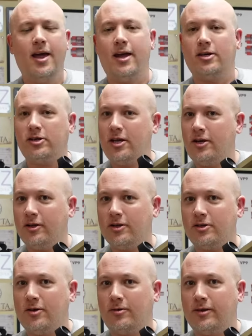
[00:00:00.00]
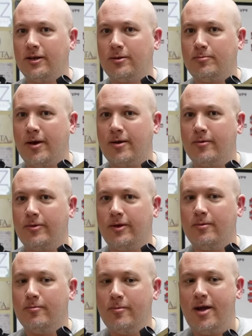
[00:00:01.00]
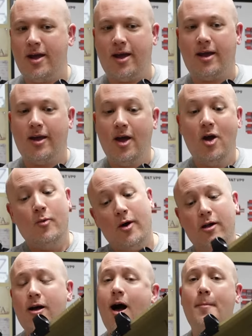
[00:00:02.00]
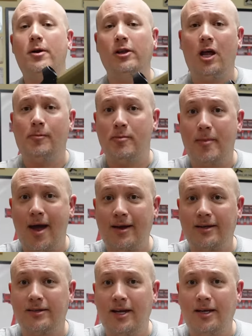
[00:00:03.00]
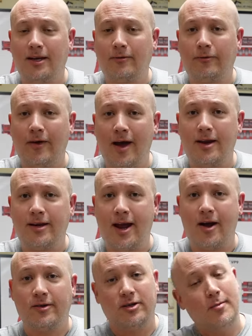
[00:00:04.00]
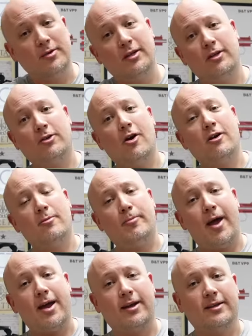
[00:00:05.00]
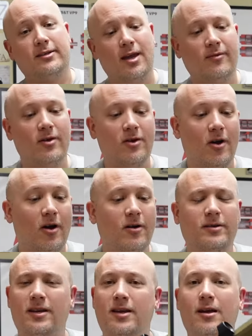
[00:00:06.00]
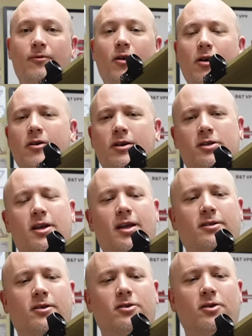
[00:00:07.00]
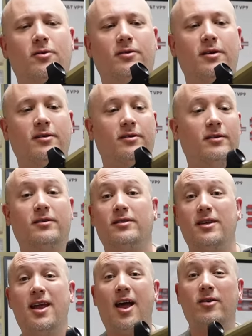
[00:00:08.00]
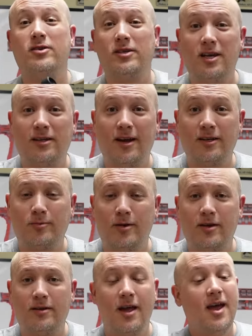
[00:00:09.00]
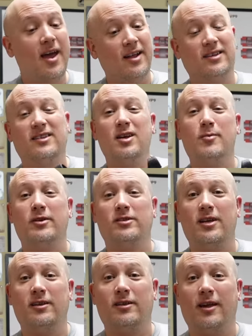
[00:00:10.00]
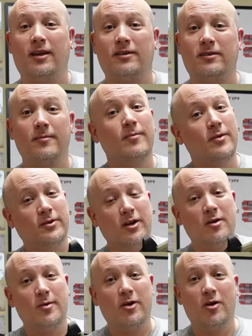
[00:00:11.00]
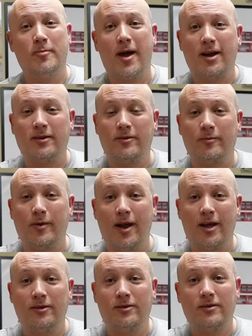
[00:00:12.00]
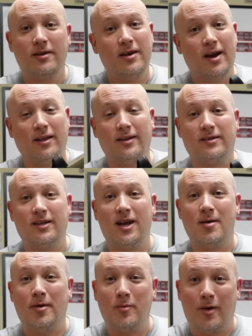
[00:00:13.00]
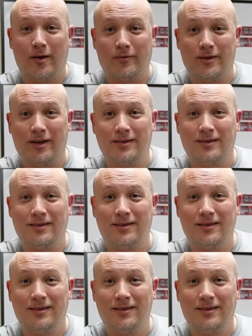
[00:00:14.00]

Is she going to shoot this better than me? Well, I'm going to load up a magazine and find out. So I'm going to set the target back at 7 yards and give her a chance to shoot this and see how she does with it and see what she thinks. So here we go back to the range, and let's see how my wife does.